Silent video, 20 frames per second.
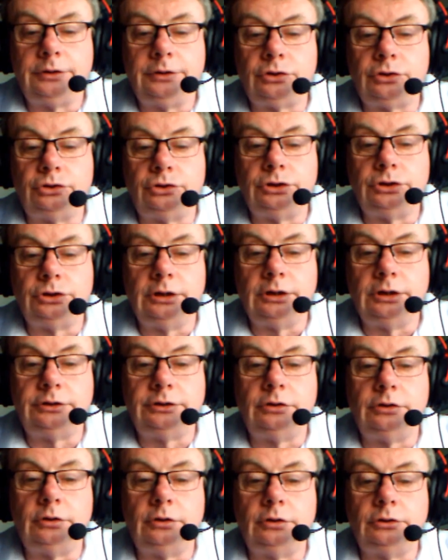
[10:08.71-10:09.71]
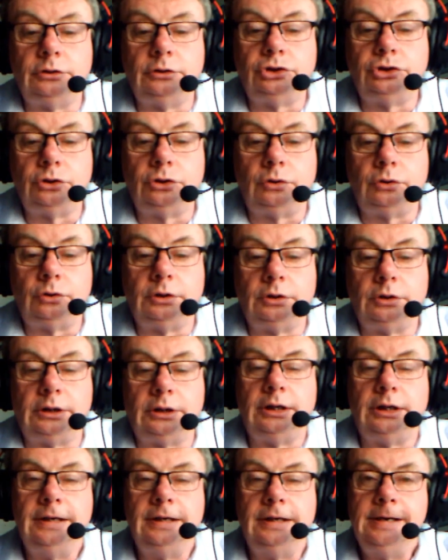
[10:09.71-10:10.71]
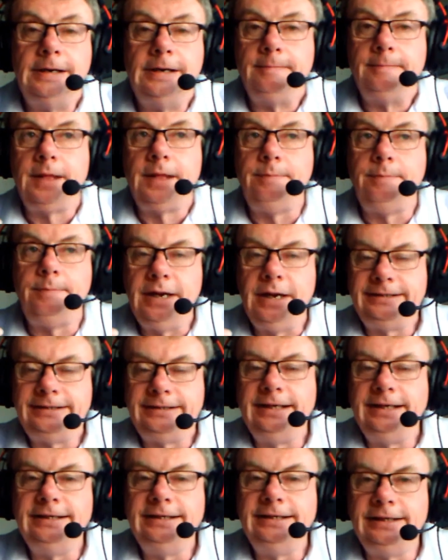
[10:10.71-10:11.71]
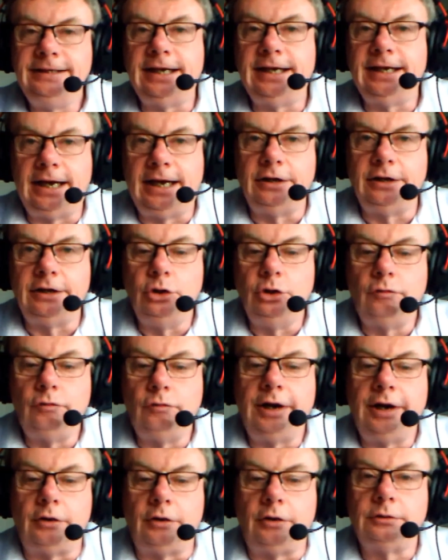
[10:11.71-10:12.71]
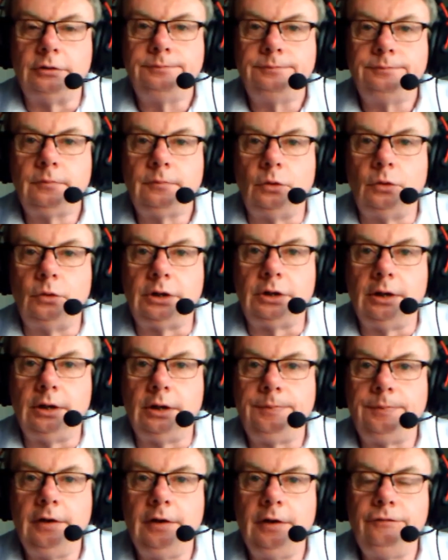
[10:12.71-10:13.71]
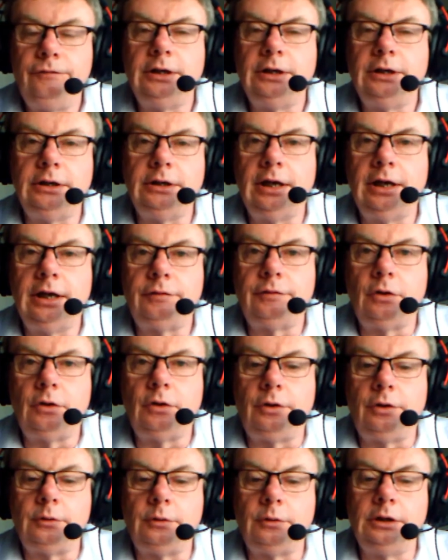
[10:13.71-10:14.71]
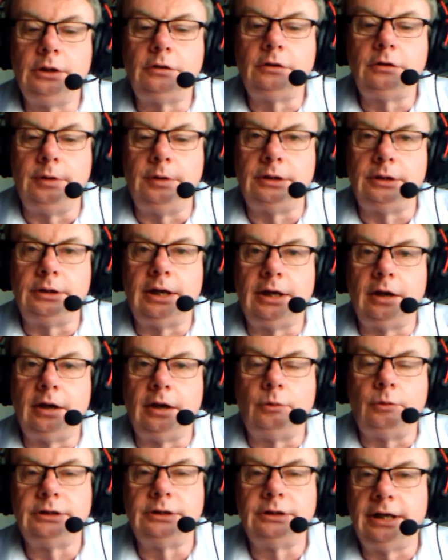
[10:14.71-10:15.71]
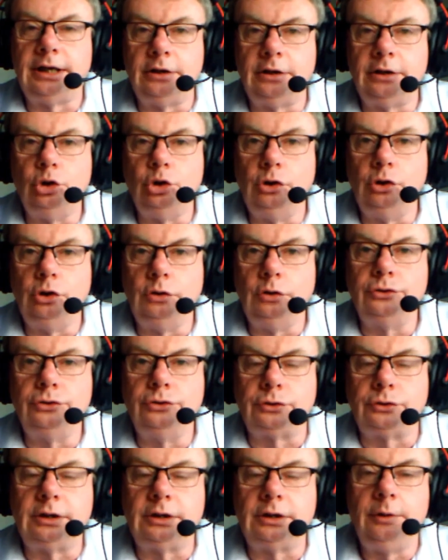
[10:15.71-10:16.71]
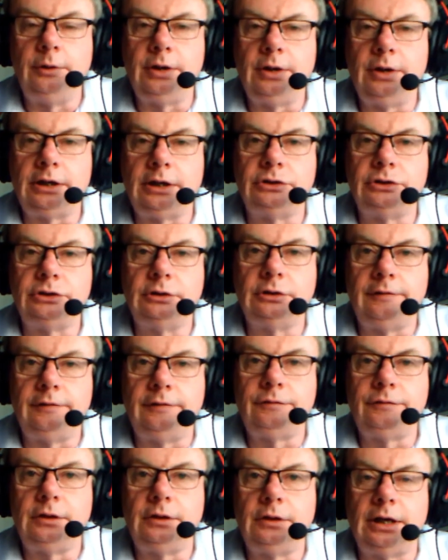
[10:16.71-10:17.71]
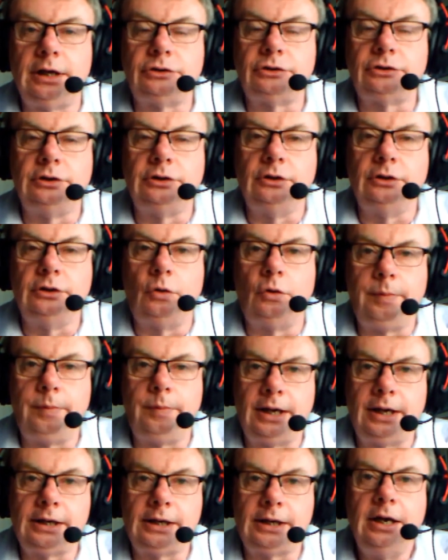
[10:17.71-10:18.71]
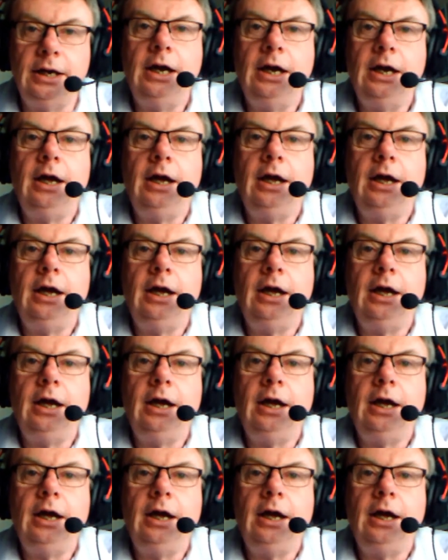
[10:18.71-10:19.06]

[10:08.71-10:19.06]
such is to ensure that it makes it easy to add a new record. Okay, if I didn't have an auto increment and I wanted to add a new user, I would have to actually go back,